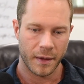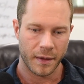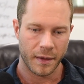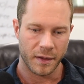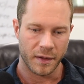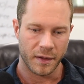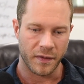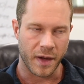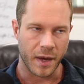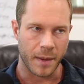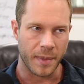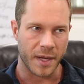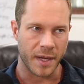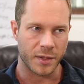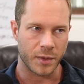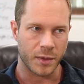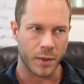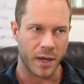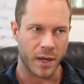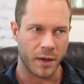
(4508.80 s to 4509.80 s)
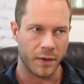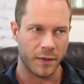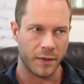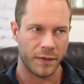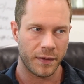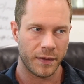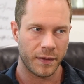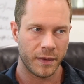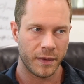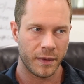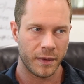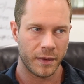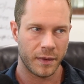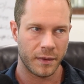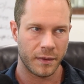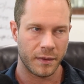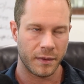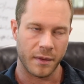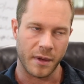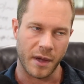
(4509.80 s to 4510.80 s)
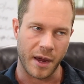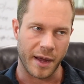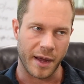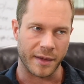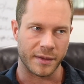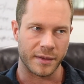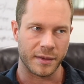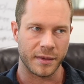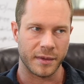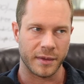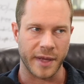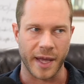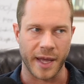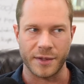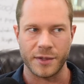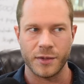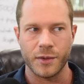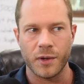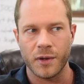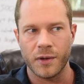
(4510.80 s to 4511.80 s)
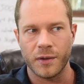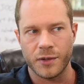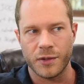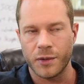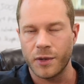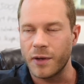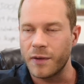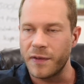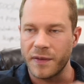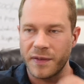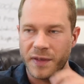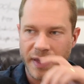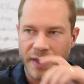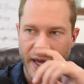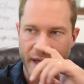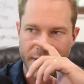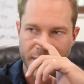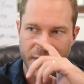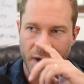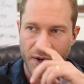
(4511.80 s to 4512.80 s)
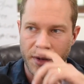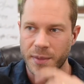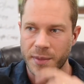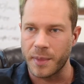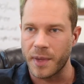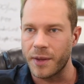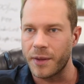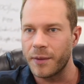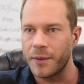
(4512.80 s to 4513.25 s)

divided by twelve. All right, yeah, two hundred two hundred fifty thousand dollars a month.